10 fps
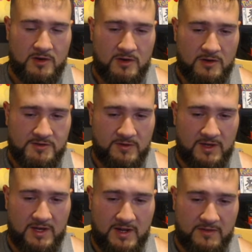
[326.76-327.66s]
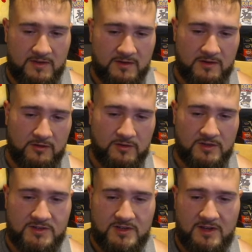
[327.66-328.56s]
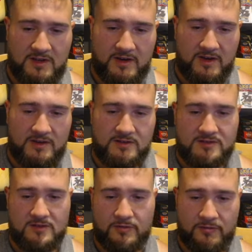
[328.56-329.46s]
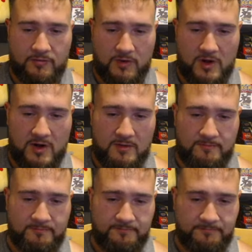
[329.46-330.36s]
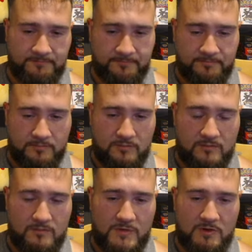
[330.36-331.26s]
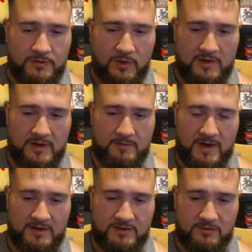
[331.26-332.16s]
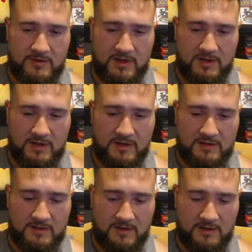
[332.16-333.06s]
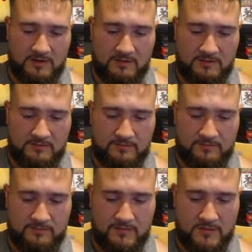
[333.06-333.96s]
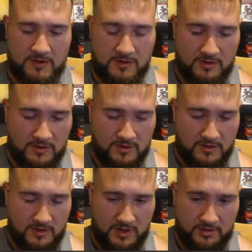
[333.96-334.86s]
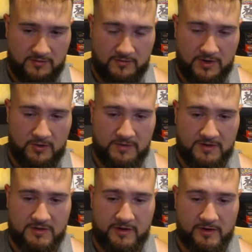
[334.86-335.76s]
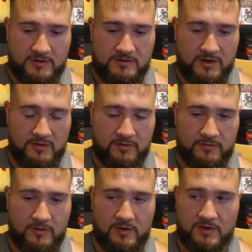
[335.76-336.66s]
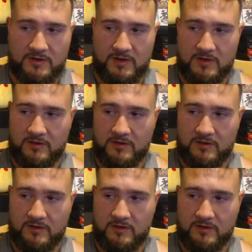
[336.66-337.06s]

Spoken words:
So he got the Greninja EX from Twilight Masquerade in a 10. I don't even know what this card's going for in a 10.